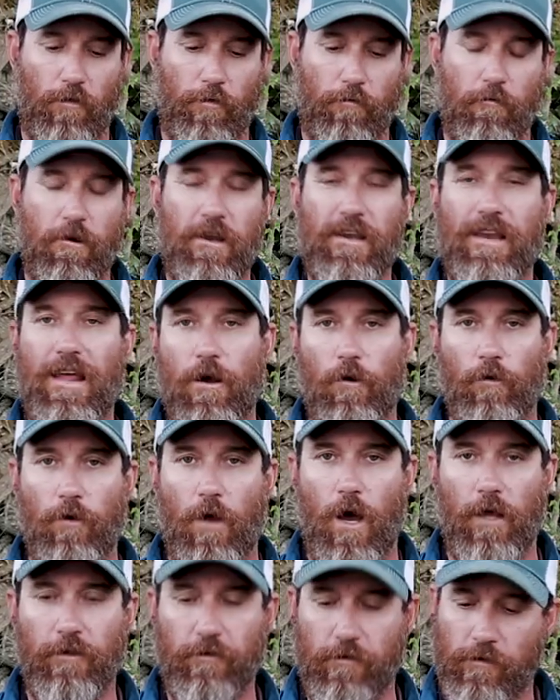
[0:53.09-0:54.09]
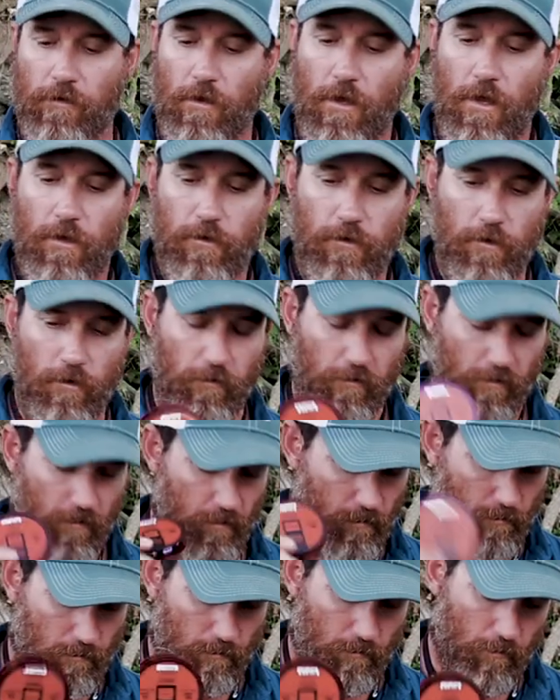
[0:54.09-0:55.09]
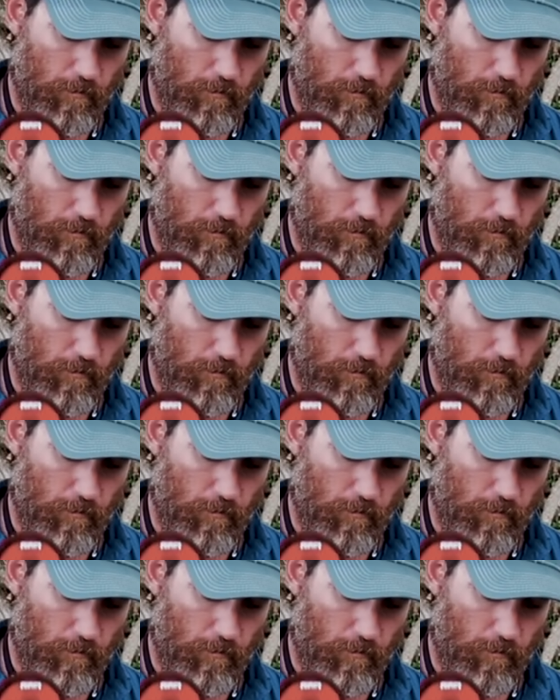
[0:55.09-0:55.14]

of three nail knots using